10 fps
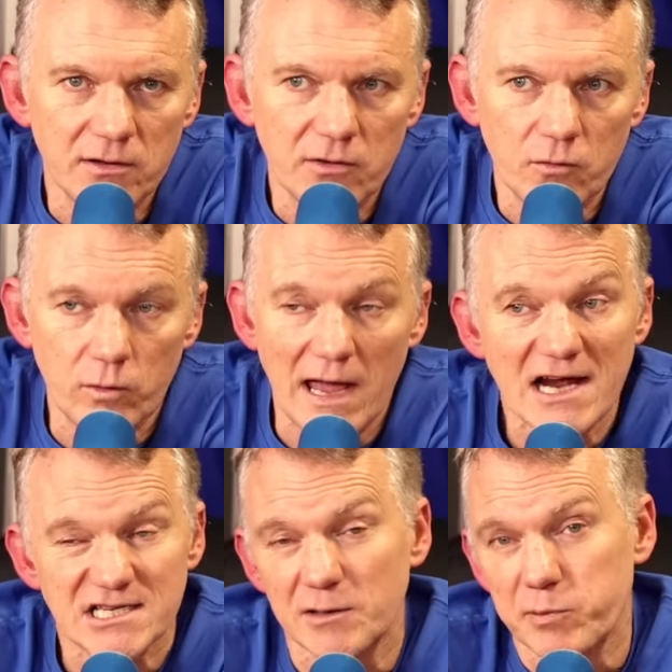we
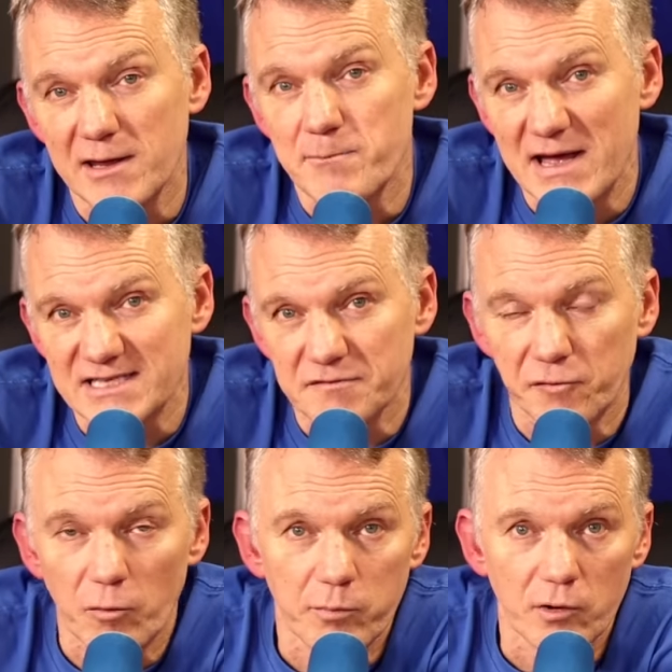actually played better
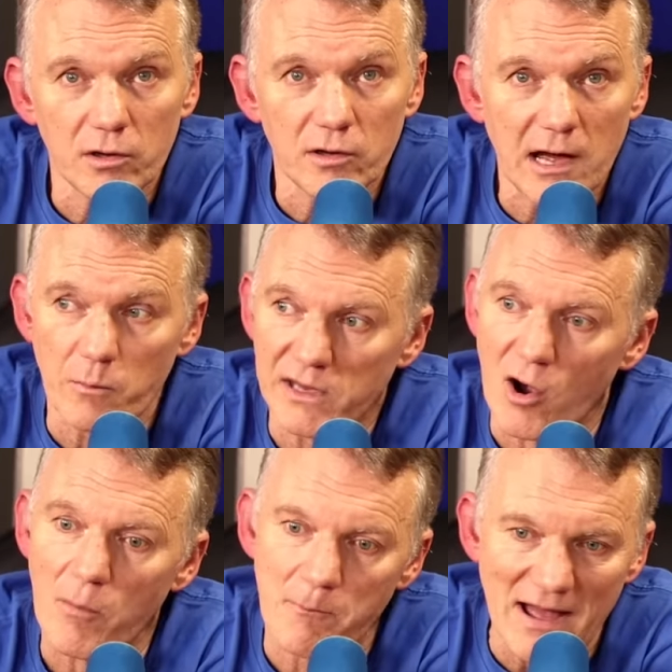football, and we
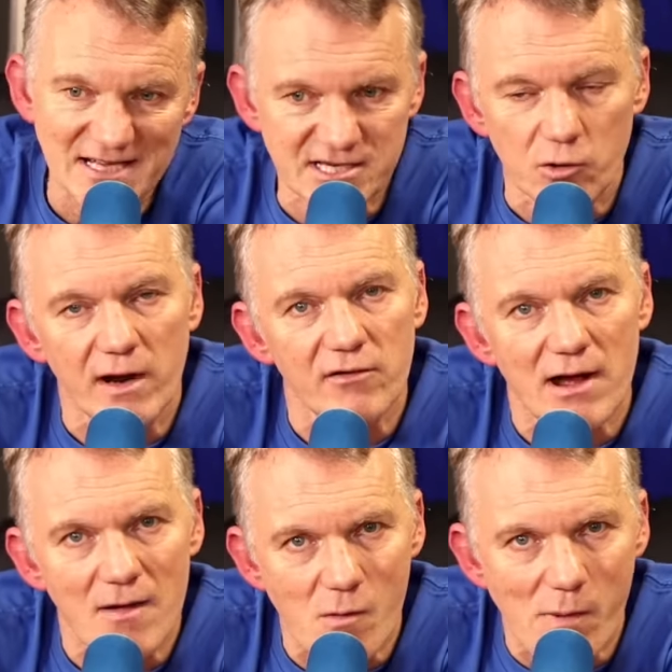got Beto in
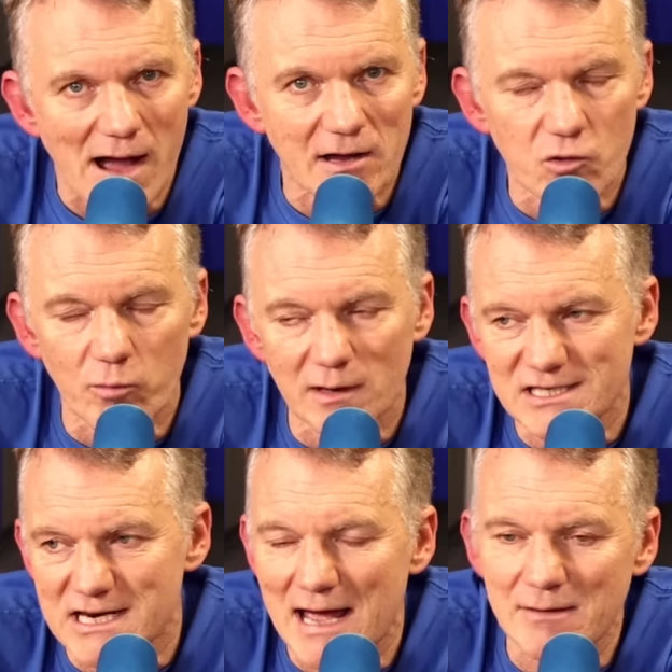round the back a couple of
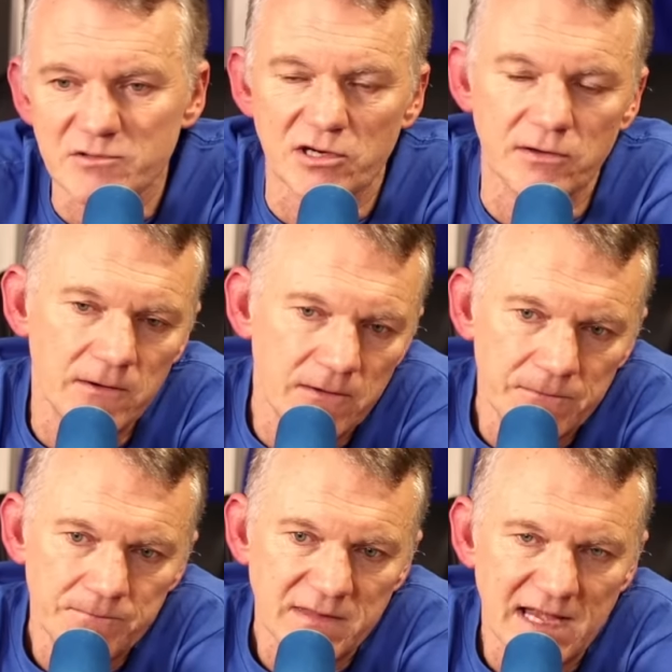times, and
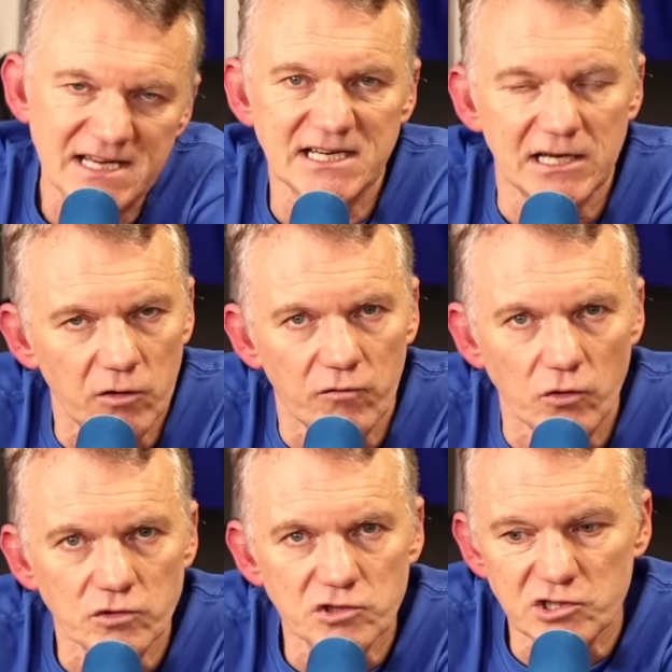his little
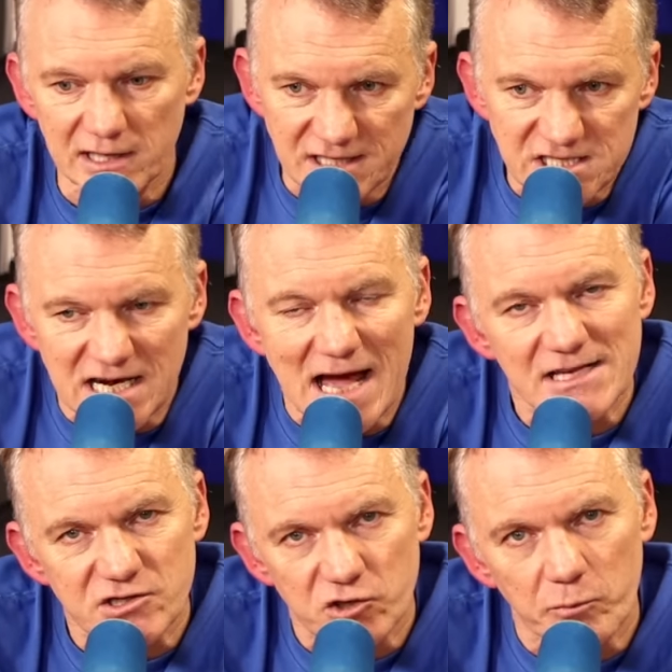runs, little
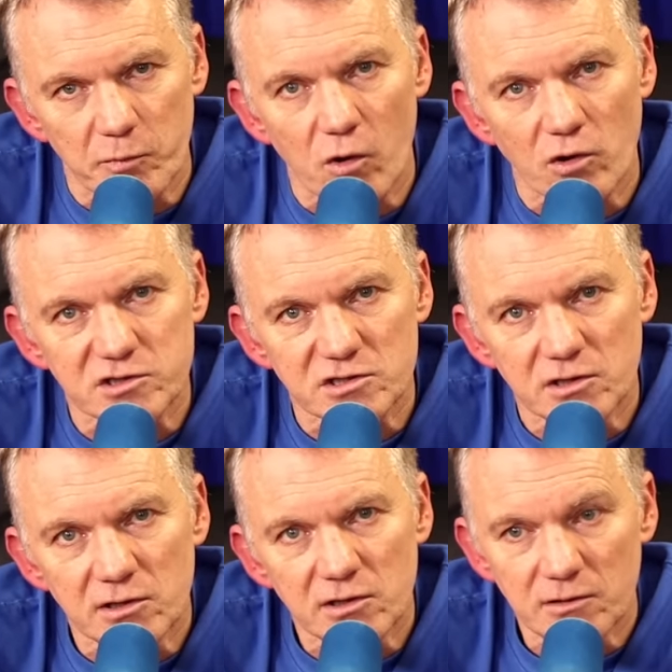slides, real balls.
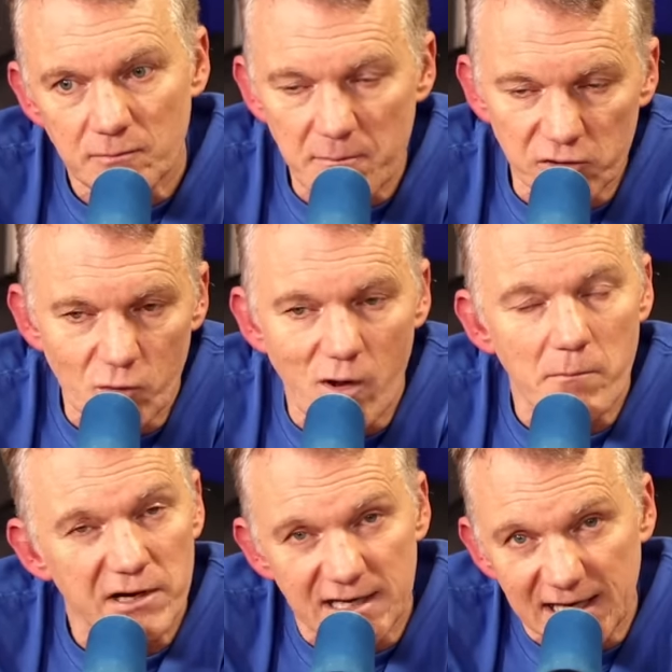Remember the
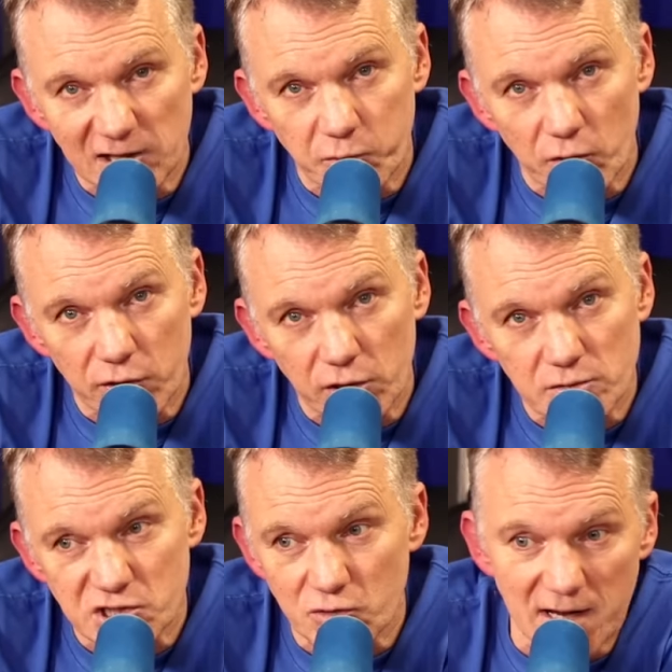one McNeil put through
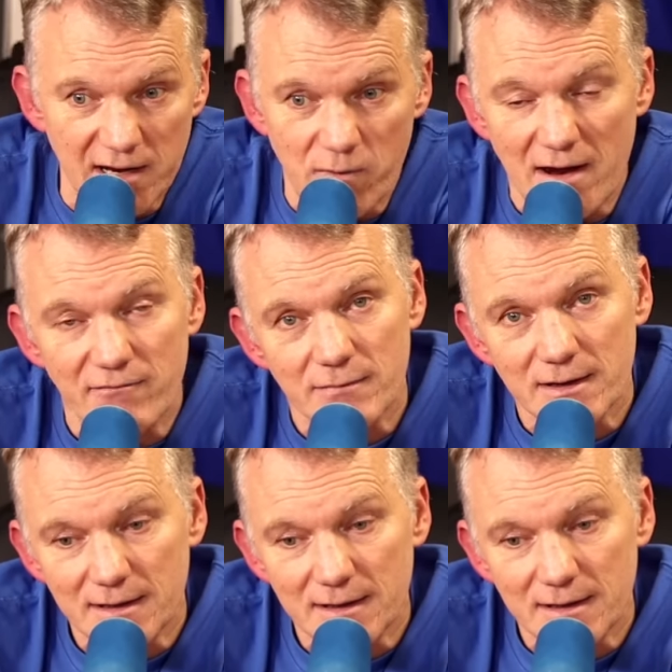to him where he went,